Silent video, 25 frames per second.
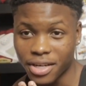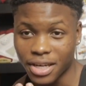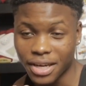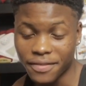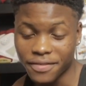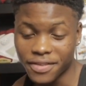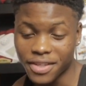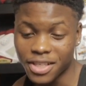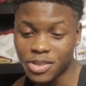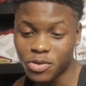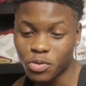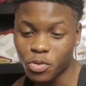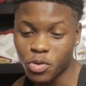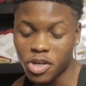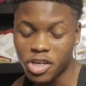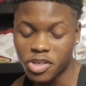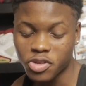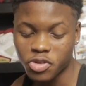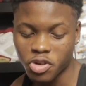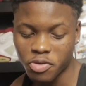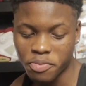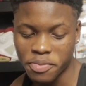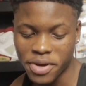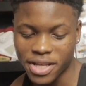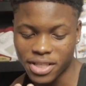if this was
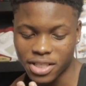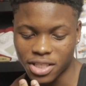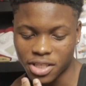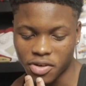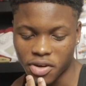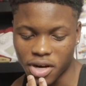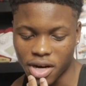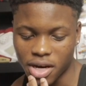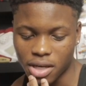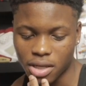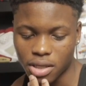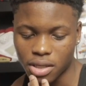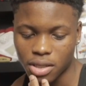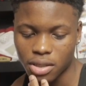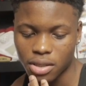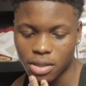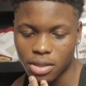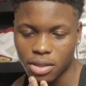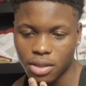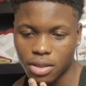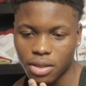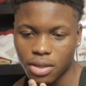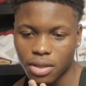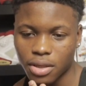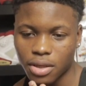romantic, right?
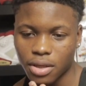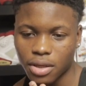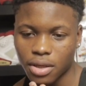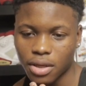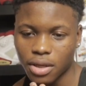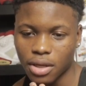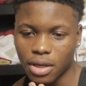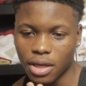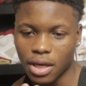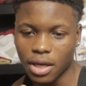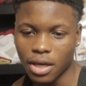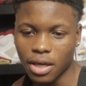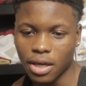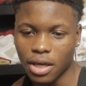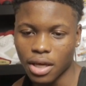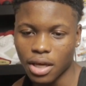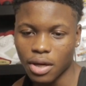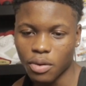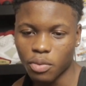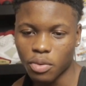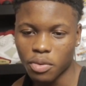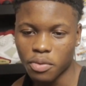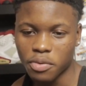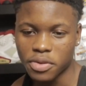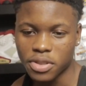
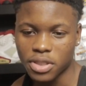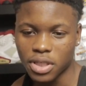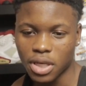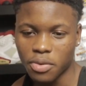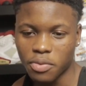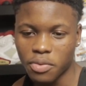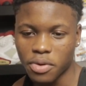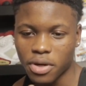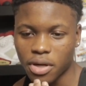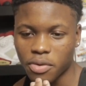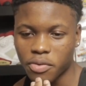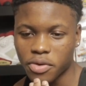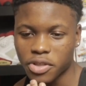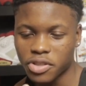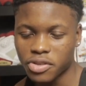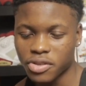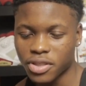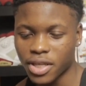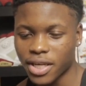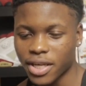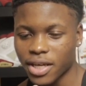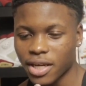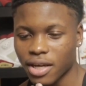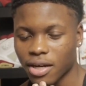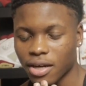And we were somewhere, would you
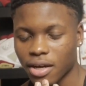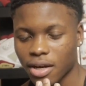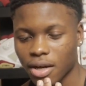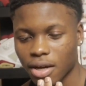say yeah?